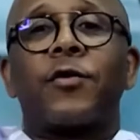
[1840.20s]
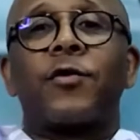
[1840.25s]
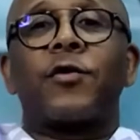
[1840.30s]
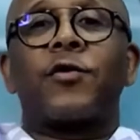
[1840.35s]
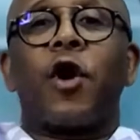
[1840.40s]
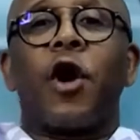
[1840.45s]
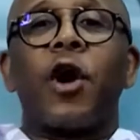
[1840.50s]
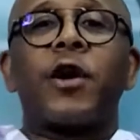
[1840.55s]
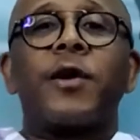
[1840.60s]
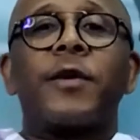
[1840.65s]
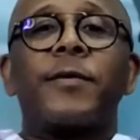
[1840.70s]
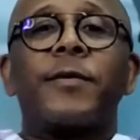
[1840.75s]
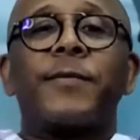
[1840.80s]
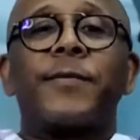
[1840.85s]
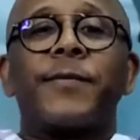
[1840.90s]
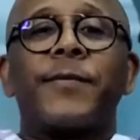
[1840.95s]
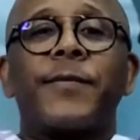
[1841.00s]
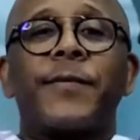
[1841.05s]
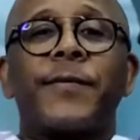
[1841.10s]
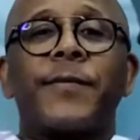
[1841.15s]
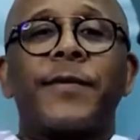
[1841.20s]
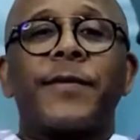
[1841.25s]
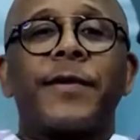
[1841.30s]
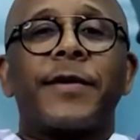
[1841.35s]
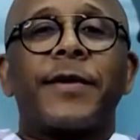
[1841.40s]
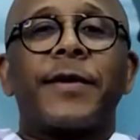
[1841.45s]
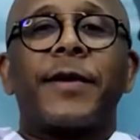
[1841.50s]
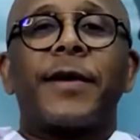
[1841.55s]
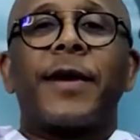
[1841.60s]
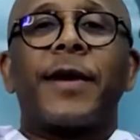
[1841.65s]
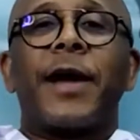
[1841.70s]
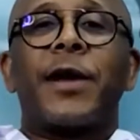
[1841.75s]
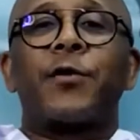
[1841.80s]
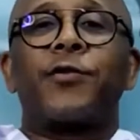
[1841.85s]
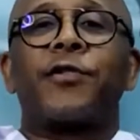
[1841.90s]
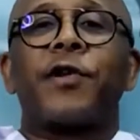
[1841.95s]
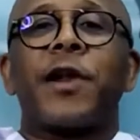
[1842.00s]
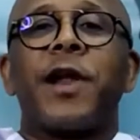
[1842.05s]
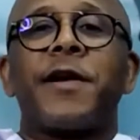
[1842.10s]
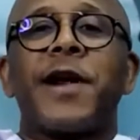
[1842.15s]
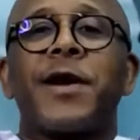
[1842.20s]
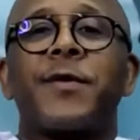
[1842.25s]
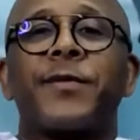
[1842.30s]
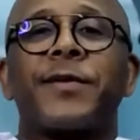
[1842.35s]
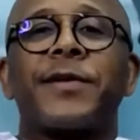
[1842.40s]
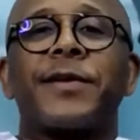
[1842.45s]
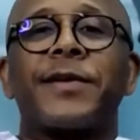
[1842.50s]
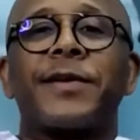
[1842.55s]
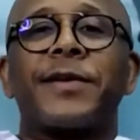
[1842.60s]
Doc, are you still around?